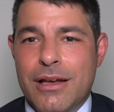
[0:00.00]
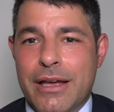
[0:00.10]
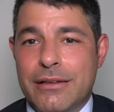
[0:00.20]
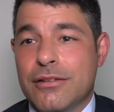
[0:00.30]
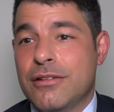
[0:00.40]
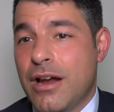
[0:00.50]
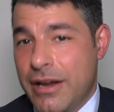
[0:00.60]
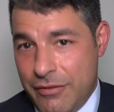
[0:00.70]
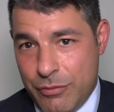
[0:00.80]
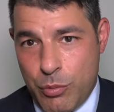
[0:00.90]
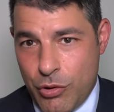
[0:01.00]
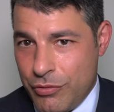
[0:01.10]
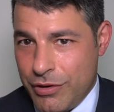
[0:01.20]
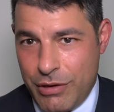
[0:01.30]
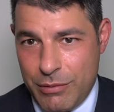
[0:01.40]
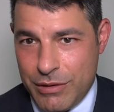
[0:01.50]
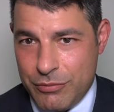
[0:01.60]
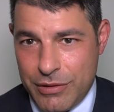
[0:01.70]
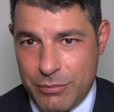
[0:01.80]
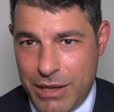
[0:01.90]
It does not have a border agreement
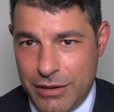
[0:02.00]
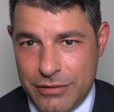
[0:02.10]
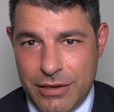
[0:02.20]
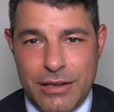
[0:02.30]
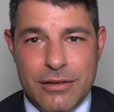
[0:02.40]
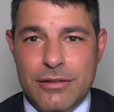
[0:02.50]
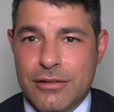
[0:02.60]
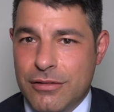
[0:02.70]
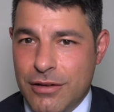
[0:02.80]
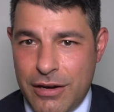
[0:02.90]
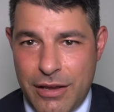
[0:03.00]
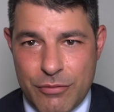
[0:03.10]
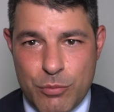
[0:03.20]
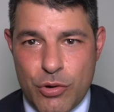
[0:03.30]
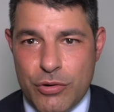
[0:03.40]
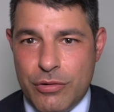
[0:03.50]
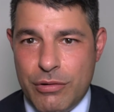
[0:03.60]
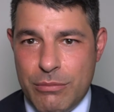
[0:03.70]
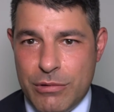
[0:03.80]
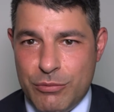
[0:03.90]
with the Palestinians. It does not have a border
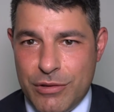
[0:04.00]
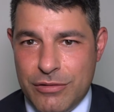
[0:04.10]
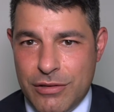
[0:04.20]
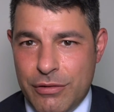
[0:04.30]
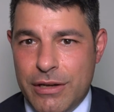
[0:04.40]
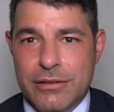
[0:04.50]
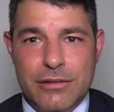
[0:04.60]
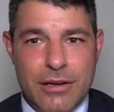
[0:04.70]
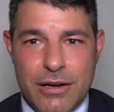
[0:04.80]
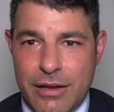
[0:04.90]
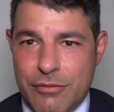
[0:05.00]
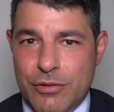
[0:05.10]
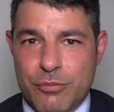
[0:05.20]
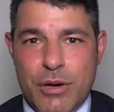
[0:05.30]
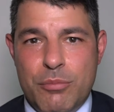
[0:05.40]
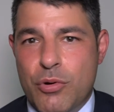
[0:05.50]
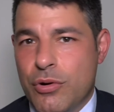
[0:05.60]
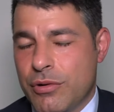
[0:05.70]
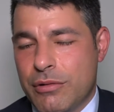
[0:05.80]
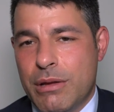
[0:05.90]
agreement with Syria. It does not have a
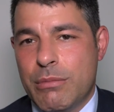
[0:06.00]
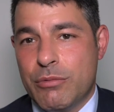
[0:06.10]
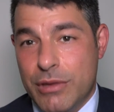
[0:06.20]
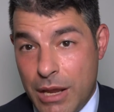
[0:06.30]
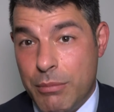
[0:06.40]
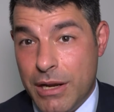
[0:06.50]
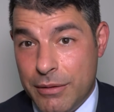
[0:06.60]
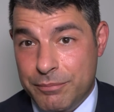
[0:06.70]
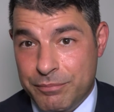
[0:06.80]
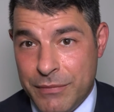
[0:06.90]
border agreement with Lebanon.